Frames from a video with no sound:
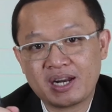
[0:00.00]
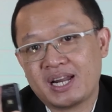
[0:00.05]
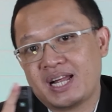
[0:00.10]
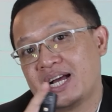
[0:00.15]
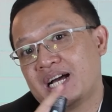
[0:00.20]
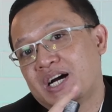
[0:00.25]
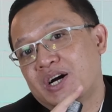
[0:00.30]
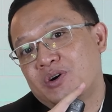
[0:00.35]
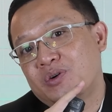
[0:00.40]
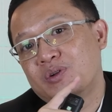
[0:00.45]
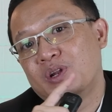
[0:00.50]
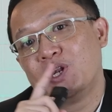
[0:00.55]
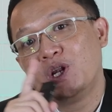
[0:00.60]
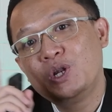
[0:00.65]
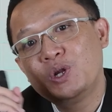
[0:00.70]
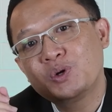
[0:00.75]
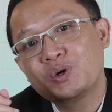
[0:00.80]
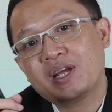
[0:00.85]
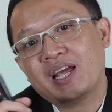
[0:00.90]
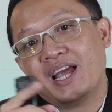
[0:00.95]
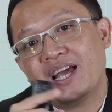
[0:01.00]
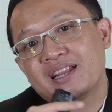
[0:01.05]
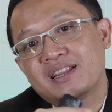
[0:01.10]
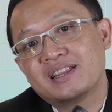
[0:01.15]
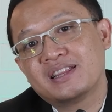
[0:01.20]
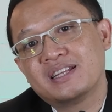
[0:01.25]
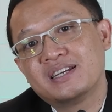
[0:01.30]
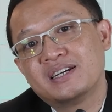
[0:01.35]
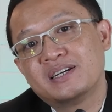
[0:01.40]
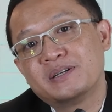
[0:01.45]
around, look
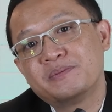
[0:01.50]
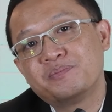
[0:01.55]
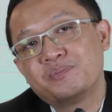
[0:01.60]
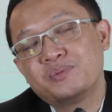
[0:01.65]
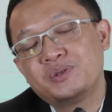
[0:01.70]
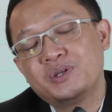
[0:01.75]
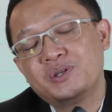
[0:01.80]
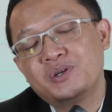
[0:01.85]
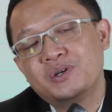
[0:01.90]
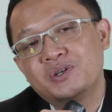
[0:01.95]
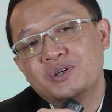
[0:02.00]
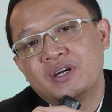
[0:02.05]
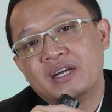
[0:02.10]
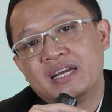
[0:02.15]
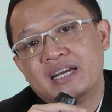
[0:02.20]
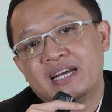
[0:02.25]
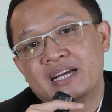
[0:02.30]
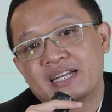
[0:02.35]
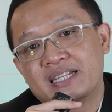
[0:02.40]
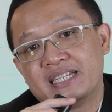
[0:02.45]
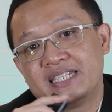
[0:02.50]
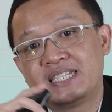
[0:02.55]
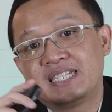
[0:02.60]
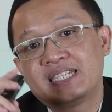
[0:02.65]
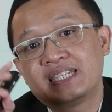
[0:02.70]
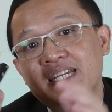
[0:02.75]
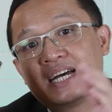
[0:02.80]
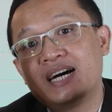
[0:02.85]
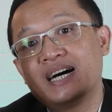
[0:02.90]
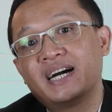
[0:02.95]
at the, the
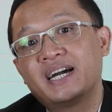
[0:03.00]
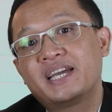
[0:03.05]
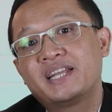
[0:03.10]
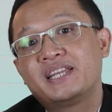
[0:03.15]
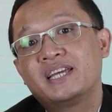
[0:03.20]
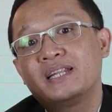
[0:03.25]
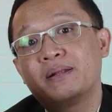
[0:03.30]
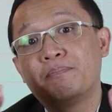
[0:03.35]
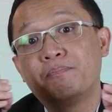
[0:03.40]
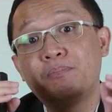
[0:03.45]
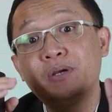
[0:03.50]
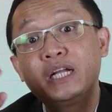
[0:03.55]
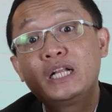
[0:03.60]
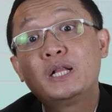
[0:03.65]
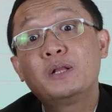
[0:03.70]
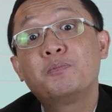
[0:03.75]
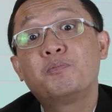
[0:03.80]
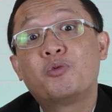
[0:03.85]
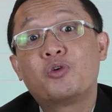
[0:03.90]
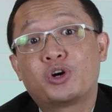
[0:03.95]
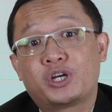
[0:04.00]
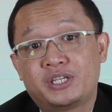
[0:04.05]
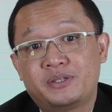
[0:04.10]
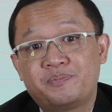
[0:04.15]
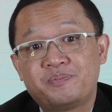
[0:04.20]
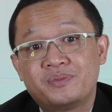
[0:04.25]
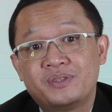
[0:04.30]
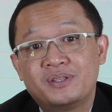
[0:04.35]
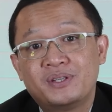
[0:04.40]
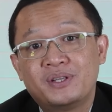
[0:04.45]
sign, the billboard.